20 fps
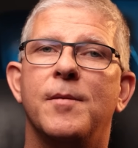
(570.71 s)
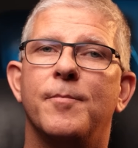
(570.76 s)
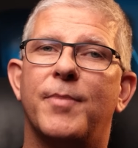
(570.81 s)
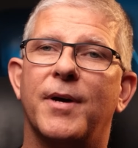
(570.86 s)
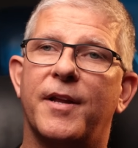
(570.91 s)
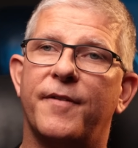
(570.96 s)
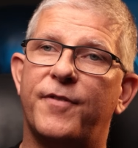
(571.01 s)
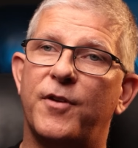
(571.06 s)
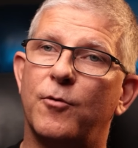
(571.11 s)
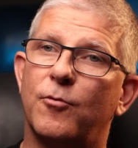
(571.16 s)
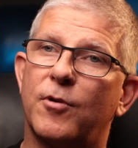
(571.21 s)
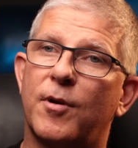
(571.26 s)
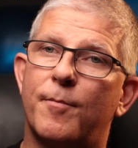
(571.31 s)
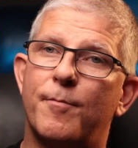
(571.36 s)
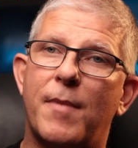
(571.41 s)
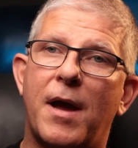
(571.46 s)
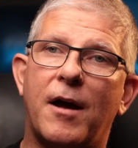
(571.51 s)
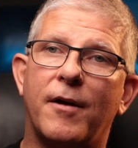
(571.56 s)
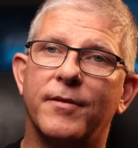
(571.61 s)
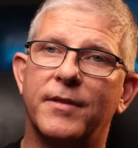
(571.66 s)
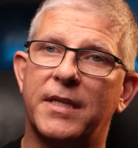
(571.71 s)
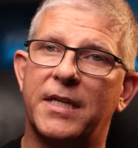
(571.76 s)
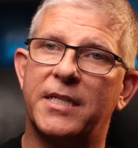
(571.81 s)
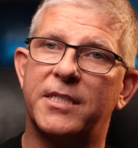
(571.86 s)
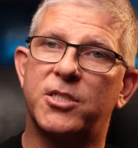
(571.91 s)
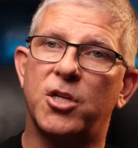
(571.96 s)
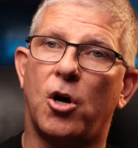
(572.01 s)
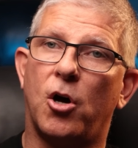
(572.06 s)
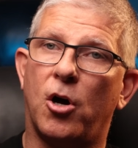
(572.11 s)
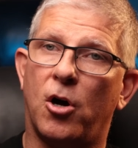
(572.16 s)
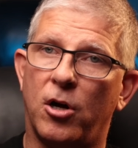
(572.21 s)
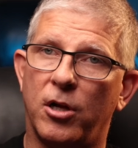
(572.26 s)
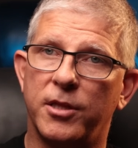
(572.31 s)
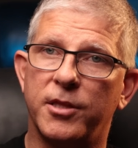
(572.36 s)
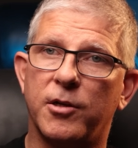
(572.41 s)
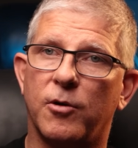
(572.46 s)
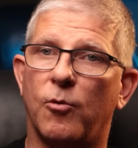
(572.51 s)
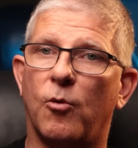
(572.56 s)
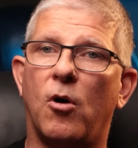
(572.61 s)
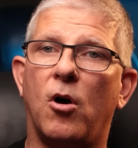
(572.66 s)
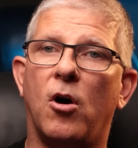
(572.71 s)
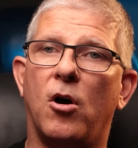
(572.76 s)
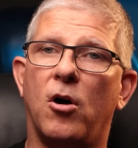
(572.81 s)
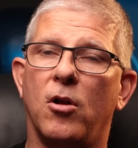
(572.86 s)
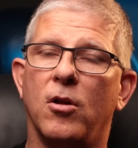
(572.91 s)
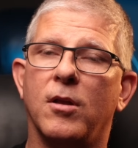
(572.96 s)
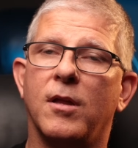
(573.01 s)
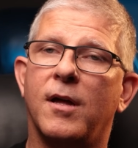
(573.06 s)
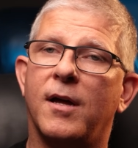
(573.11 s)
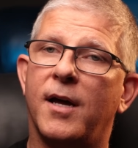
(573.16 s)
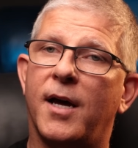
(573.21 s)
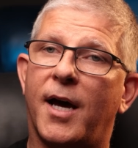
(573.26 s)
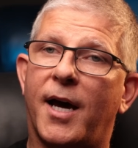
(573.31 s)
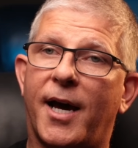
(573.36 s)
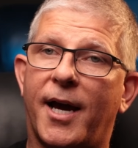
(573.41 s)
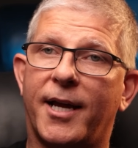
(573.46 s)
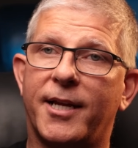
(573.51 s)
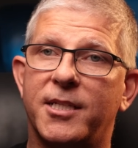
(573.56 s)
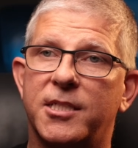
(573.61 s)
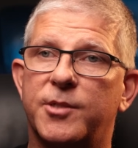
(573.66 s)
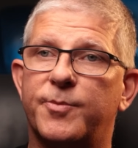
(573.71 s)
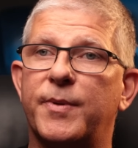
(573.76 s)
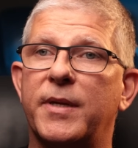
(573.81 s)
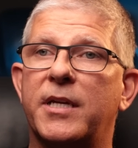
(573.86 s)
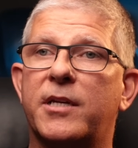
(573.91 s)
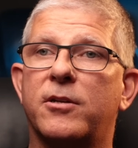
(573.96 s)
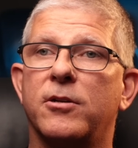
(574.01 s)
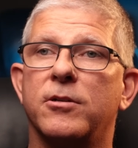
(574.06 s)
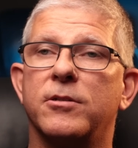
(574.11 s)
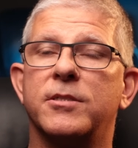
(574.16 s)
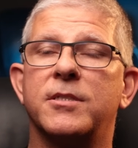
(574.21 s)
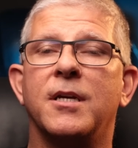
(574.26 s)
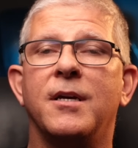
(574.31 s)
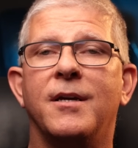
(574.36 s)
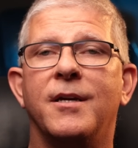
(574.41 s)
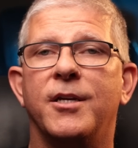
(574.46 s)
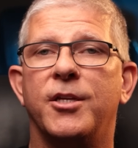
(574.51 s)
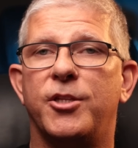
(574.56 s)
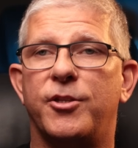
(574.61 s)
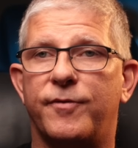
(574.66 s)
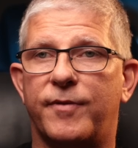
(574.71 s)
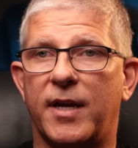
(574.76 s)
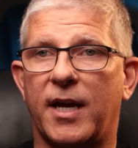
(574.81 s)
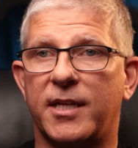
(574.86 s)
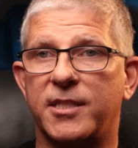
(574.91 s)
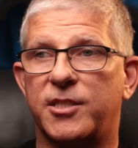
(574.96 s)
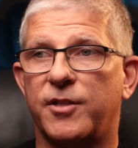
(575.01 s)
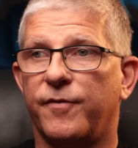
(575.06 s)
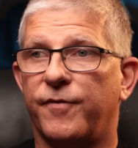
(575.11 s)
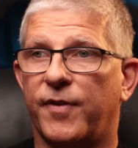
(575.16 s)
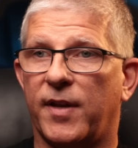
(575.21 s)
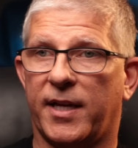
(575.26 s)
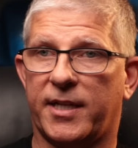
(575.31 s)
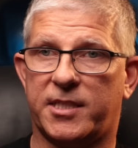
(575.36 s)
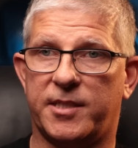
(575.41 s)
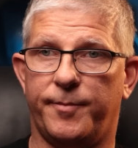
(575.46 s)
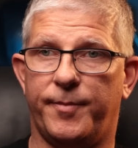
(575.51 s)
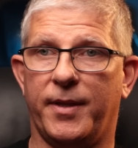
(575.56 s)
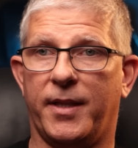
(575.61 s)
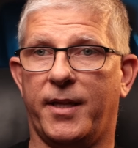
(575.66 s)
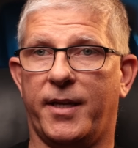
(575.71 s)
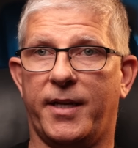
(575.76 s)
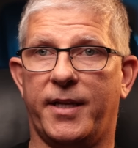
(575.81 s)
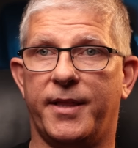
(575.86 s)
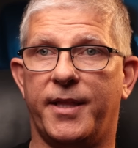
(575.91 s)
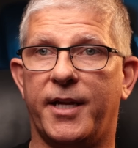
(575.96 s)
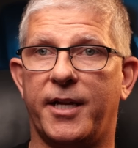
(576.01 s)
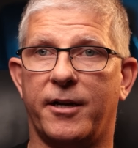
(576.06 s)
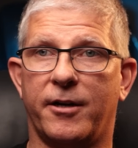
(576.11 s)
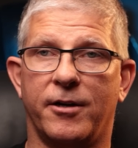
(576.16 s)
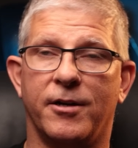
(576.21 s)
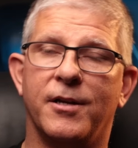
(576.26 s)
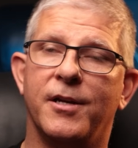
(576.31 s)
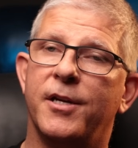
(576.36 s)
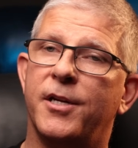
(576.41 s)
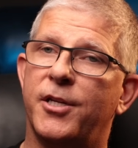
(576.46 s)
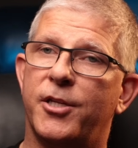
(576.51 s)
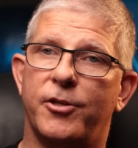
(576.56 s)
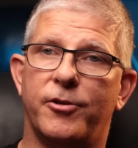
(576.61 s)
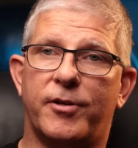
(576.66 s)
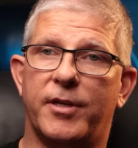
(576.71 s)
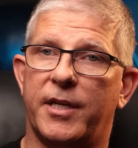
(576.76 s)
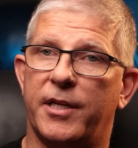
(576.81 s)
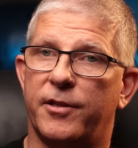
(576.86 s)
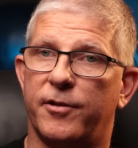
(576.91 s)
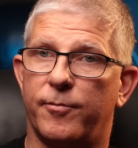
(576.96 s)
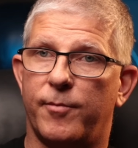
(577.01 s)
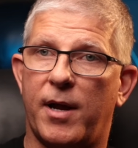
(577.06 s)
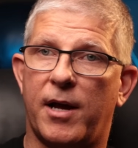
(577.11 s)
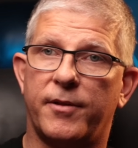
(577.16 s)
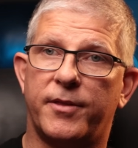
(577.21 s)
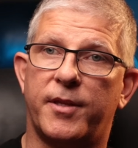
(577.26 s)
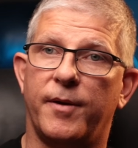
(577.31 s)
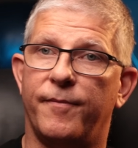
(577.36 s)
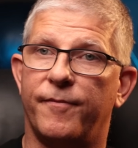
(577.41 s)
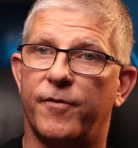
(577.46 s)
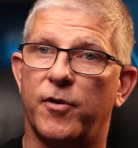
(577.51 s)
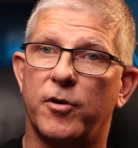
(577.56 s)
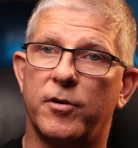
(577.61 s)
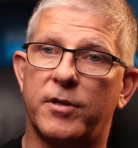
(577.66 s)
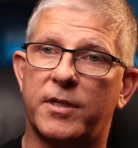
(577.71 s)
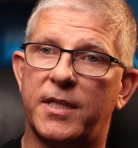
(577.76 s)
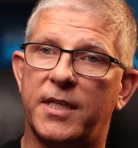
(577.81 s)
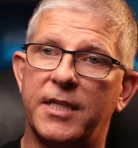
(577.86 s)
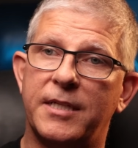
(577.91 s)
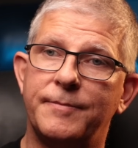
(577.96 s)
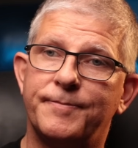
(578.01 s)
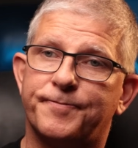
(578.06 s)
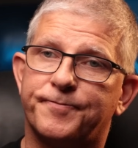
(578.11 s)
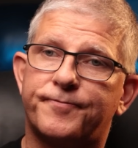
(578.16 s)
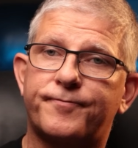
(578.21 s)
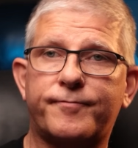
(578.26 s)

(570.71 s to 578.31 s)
But if you were to mount these on the wall, height speakers, you've got some flexibility there. You could either mount them vertically.